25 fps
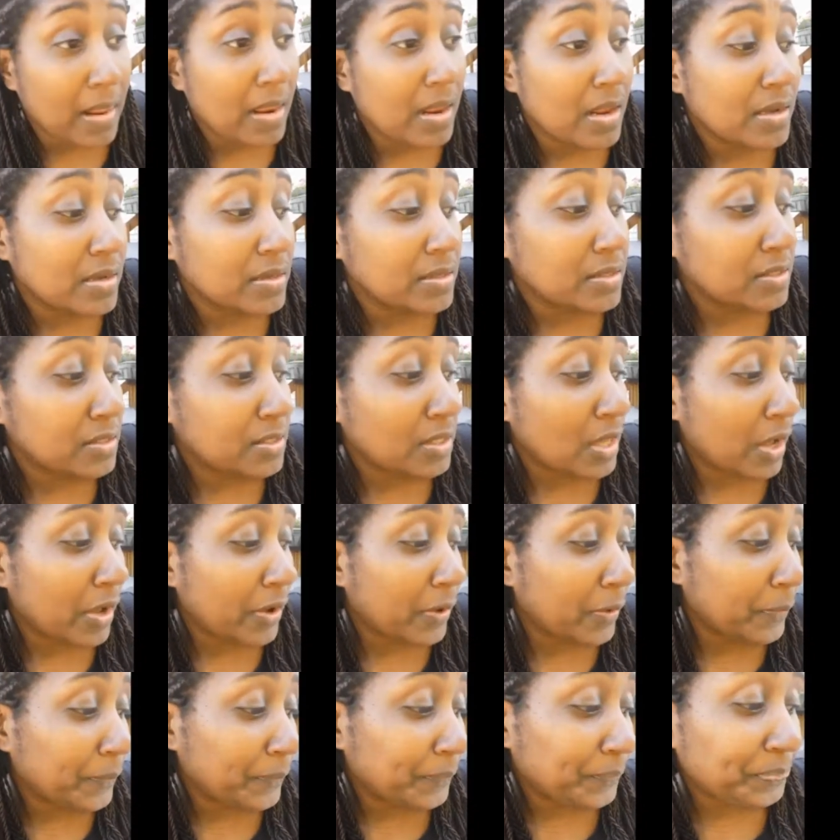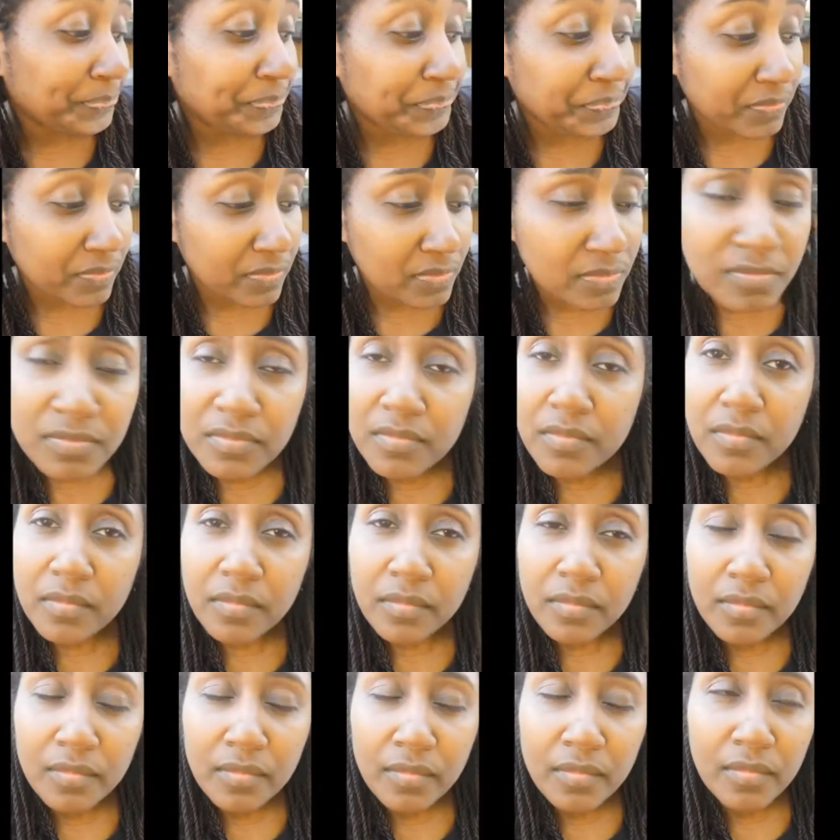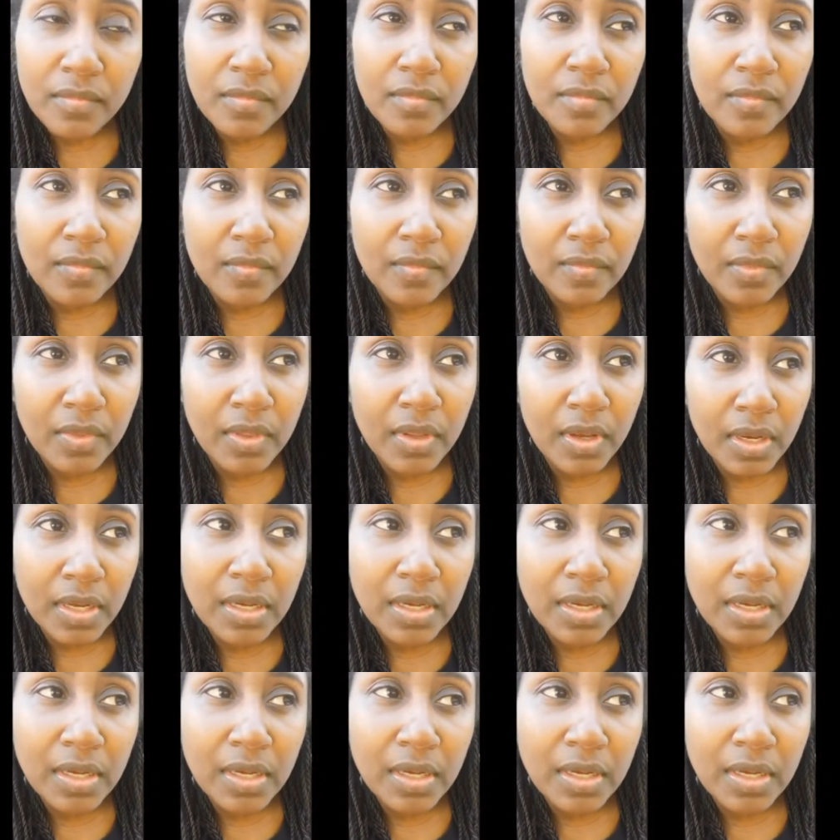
I so, didn't promise you that.